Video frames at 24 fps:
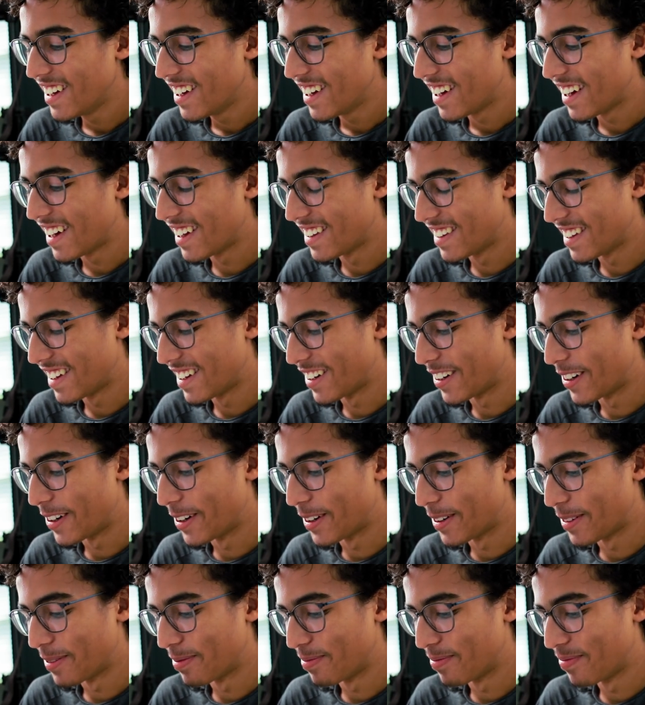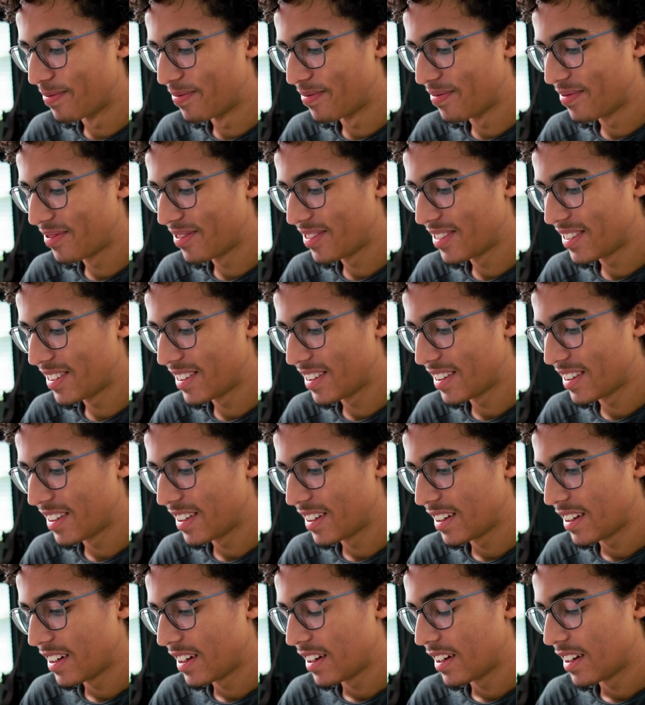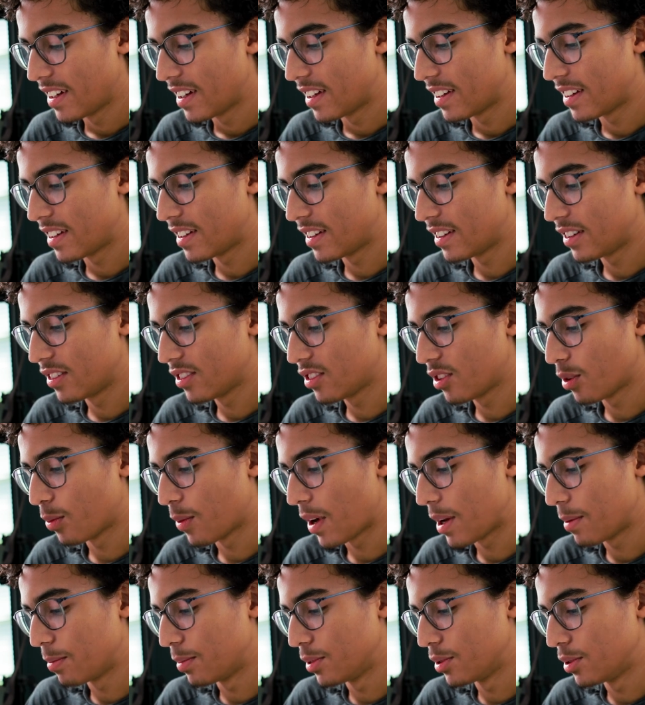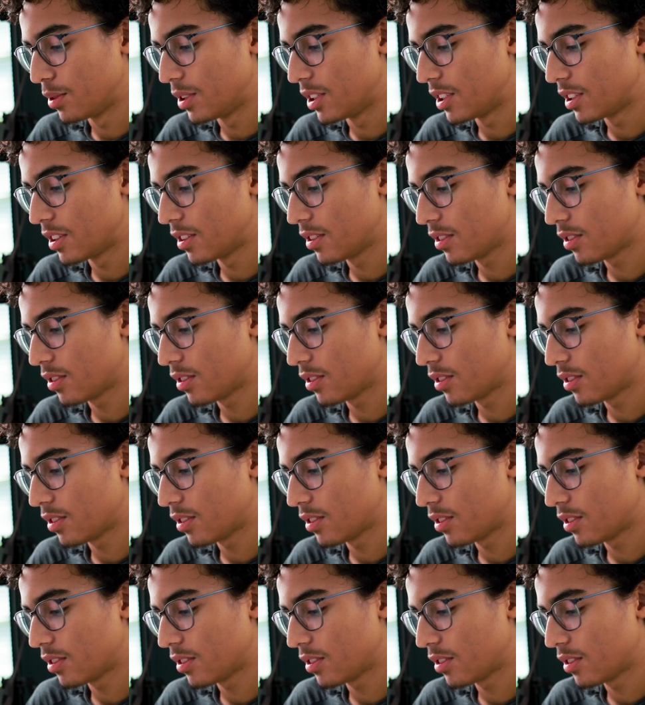and then, um, then here's the white blue here.